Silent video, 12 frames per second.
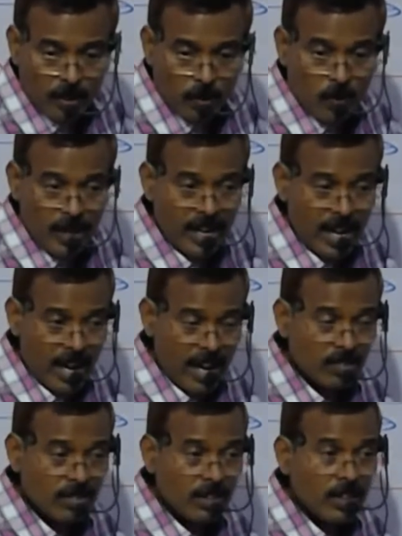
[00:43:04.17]

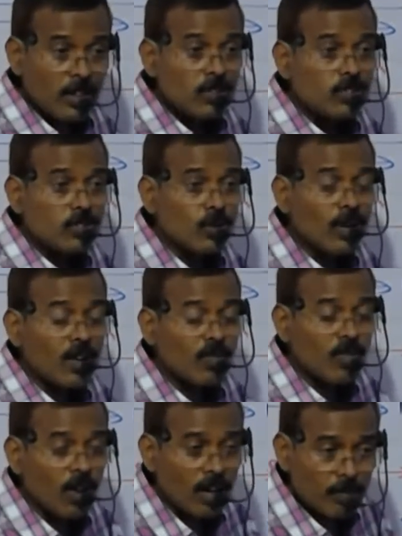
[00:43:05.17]
Whereas sugar
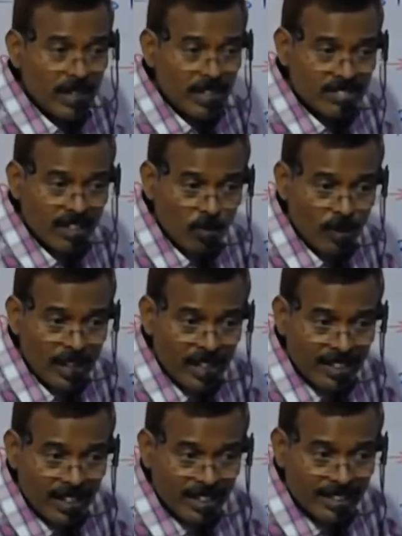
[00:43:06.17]
formation, where
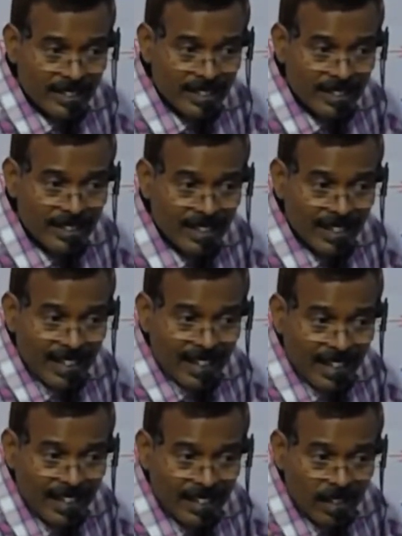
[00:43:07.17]
it occurs?
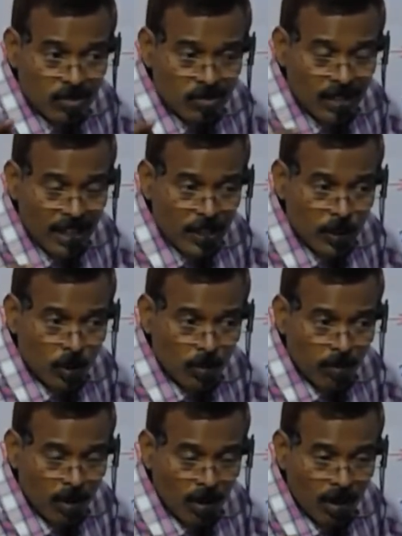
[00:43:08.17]
In the
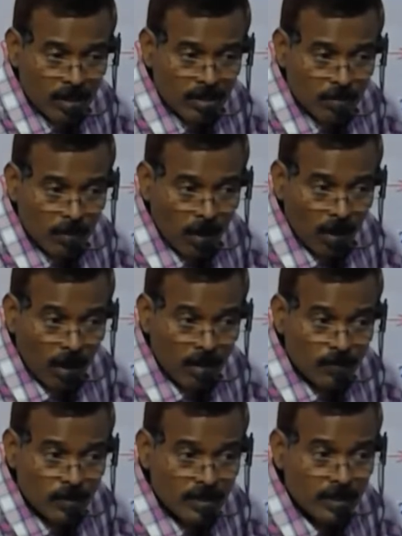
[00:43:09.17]
cytoplasm
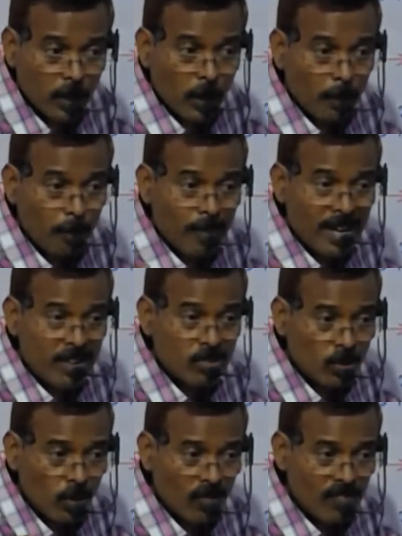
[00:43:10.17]
of
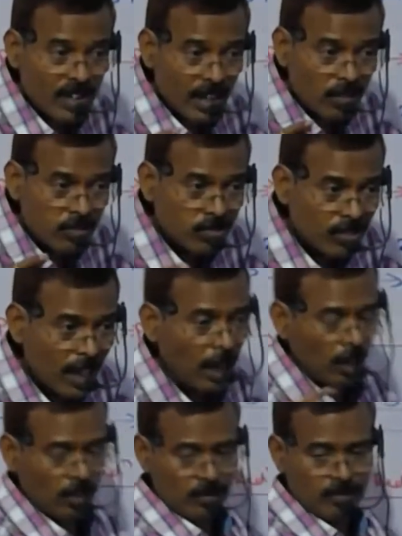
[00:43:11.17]
mesophyll cell.